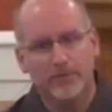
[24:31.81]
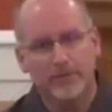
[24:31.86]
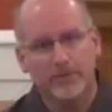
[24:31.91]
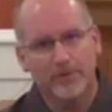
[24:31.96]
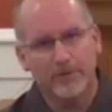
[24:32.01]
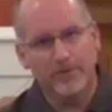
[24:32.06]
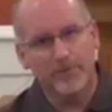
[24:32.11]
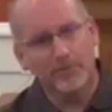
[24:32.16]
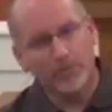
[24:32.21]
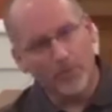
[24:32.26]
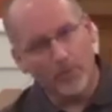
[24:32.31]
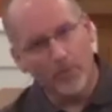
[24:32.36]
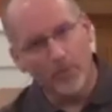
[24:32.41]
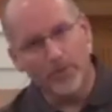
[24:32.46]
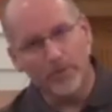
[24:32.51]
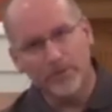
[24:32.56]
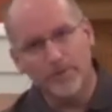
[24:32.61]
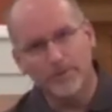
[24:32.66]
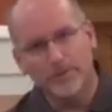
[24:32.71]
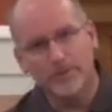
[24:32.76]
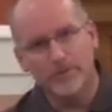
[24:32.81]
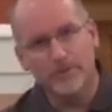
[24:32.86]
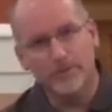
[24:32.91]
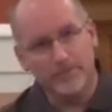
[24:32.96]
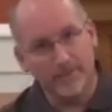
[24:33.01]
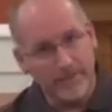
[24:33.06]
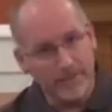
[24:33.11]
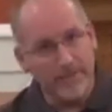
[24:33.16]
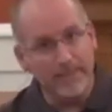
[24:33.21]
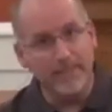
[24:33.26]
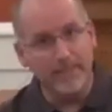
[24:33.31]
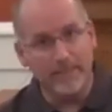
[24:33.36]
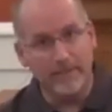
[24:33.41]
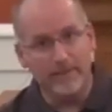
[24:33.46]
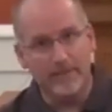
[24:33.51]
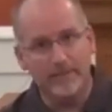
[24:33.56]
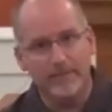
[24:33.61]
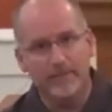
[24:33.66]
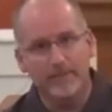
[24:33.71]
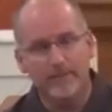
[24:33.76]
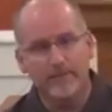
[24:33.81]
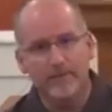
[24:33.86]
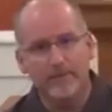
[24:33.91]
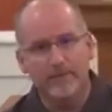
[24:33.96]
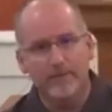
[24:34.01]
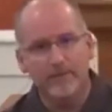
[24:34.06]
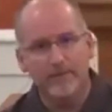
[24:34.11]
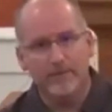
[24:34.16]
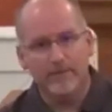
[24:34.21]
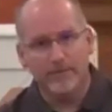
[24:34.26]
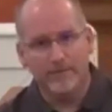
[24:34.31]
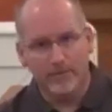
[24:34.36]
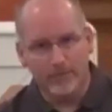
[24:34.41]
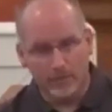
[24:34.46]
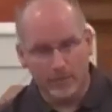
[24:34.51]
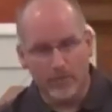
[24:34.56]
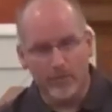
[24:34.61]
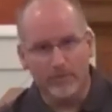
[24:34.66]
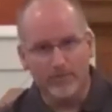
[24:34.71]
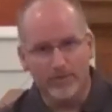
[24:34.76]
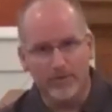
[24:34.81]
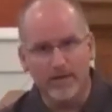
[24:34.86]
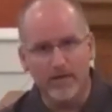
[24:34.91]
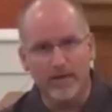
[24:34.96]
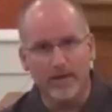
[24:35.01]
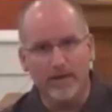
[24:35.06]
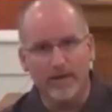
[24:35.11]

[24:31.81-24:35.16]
the importance of eating the Word of God.